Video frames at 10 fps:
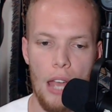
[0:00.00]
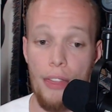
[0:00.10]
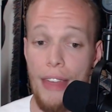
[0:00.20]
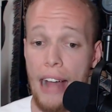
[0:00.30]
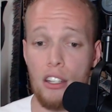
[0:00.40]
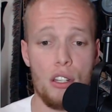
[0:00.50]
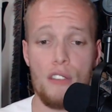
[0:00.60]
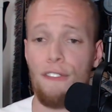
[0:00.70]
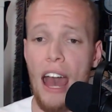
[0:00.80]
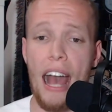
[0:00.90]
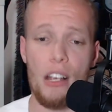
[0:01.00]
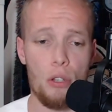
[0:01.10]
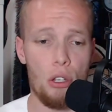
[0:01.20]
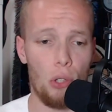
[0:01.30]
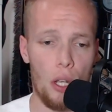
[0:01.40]
And that's just facts
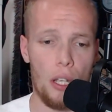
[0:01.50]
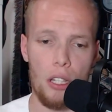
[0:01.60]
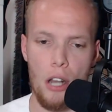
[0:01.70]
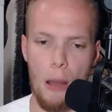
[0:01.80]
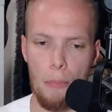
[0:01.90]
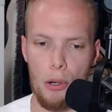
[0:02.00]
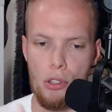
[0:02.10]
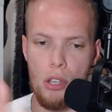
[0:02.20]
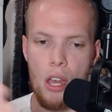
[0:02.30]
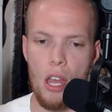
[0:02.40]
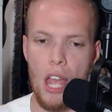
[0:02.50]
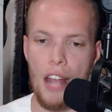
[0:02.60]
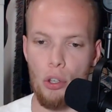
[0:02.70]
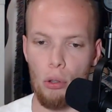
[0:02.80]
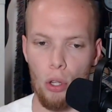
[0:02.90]
when you look at the numbers
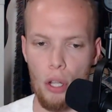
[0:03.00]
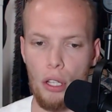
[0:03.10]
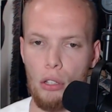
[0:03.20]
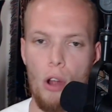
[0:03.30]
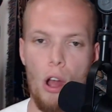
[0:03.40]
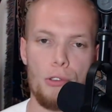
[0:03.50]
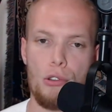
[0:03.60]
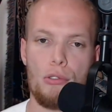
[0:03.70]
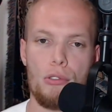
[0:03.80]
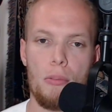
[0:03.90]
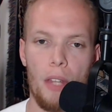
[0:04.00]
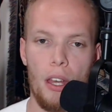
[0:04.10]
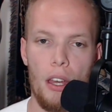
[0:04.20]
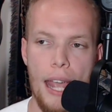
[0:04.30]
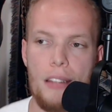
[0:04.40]
and you look at the rosters.
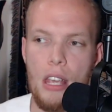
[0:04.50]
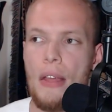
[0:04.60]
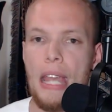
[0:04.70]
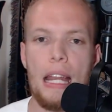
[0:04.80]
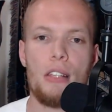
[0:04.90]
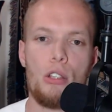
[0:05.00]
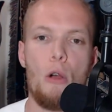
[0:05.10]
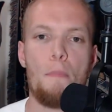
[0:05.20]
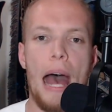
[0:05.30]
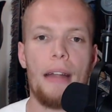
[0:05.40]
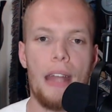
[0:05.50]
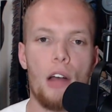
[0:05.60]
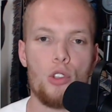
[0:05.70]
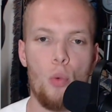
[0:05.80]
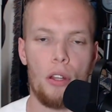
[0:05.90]
It's even getting so bad
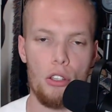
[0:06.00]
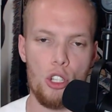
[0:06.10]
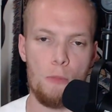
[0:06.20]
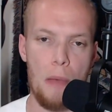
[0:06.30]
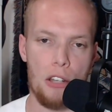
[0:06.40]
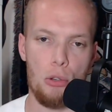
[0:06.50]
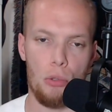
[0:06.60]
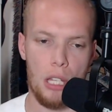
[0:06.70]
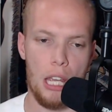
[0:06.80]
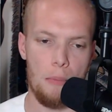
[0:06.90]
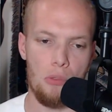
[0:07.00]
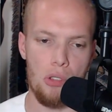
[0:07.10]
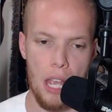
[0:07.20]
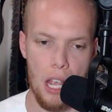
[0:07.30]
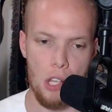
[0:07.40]
now to where the special
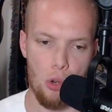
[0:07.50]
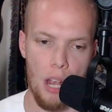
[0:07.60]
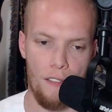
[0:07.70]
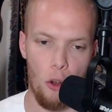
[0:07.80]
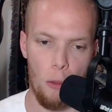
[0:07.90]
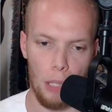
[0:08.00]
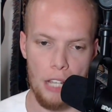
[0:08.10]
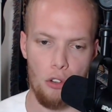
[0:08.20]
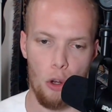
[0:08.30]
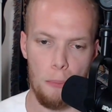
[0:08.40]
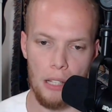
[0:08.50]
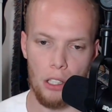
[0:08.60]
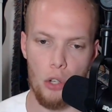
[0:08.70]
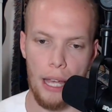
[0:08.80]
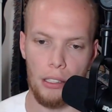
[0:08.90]
teams is dreadful. Blake Groupie and
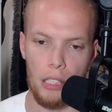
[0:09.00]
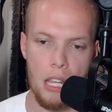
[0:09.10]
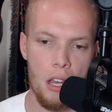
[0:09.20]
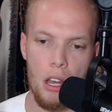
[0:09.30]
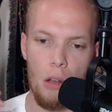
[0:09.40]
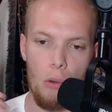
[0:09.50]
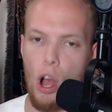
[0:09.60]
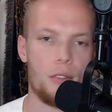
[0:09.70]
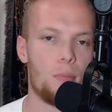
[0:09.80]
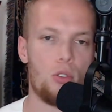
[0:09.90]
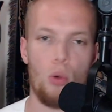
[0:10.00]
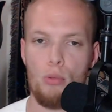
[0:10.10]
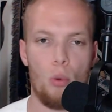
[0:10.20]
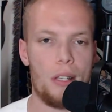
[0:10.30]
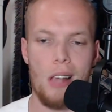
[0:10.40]
Lou Headley were awesome
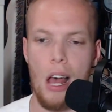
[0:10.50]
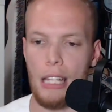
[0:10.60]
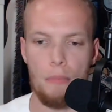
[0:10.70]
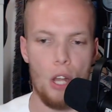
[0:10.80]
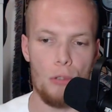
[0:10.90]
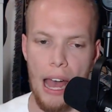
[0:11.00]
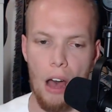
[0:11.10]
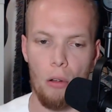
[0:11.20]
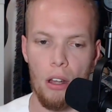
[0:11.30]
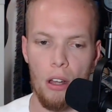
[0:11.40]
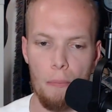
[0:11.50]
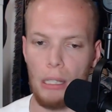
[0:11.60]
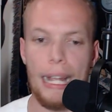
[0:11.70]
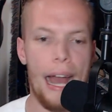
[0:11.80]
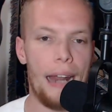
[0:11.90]
stories when we signed them, no doubt,
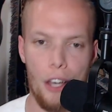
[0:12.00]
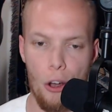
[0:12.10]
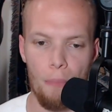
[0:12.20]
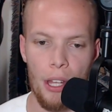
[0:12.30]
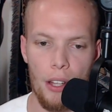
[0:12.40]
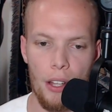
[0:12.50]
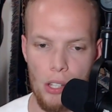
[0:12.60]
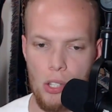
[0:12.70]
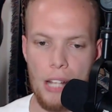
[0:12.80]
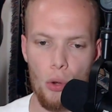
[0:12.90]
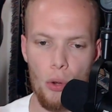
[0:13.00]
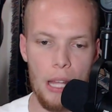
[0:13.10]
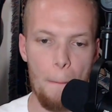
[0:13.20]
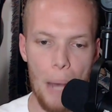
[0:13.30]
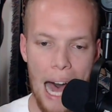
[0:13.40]
but they got to go. The Saints are in
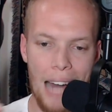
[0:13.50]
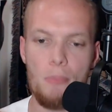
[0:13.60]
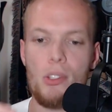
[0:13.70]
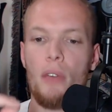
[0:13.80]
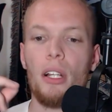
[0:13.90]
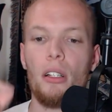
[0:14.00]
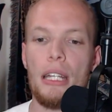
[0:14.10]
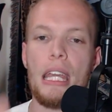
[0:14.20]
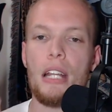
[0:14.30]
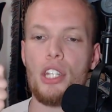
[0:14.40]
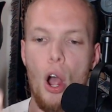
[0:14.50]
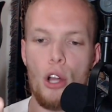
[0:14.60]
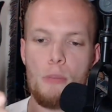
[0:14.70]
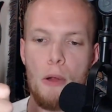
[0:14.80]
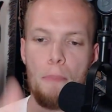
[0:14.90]
the bottoms of the league in
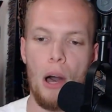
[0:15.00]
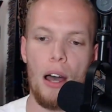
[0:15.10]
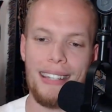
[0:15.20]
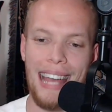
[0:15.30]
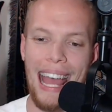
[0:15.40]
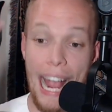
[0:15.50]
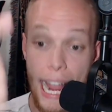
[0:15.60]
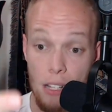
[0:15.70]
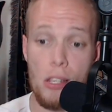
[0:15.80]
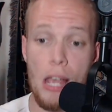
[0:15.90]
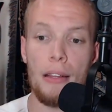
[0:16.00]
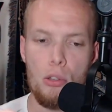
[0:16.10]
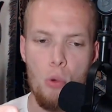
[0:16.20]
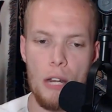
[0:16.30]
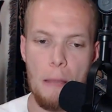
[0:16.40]
yards per punt, inside the
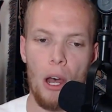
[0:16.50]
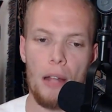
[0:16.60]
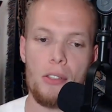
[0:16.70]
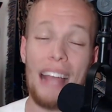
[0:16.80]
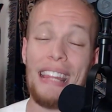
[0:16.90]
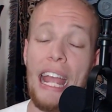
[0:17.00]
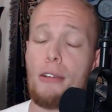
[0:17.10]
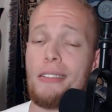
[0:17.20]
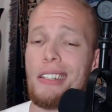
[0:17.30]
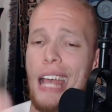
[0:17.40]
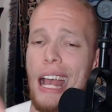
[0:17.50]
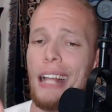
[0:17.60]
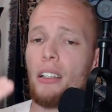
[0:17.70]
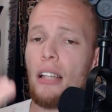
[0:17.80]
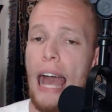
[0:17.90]
20 punts, and they are
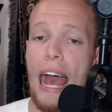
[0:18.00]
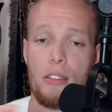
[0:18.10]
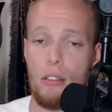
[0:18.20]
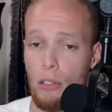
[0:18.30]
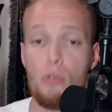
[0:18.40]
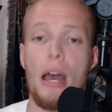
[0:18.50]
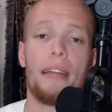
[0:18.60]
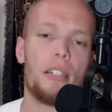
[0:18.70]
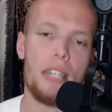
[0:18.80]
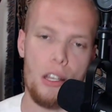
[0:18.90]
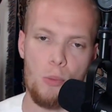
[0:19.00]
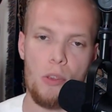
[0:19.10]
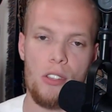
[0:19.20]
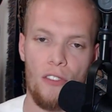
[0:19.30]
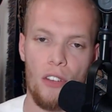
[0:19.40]
dead last, Lou Headley is
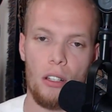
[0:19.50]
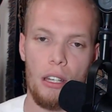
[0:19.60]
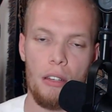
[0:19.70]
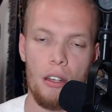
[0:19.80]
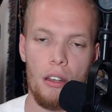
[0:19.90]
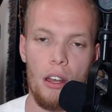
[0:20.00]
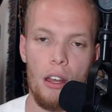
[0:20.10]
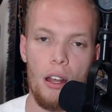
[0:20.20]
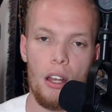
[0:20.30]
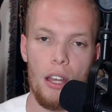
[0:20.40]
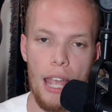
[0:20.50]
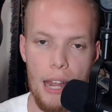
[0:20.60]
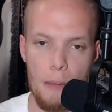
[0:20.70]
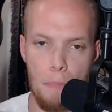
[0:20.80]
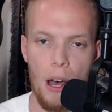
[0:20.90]
specifically,
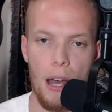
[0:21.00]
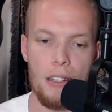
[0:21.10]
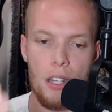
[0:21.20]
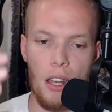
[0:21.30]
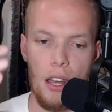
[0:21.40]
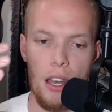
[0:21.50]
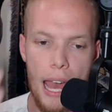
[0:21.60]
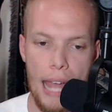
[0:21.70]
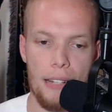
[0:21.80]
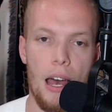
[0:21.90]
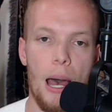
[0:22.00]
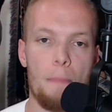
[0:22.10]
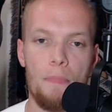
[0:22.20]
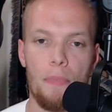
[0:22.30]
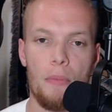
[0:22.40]
in punt hang time.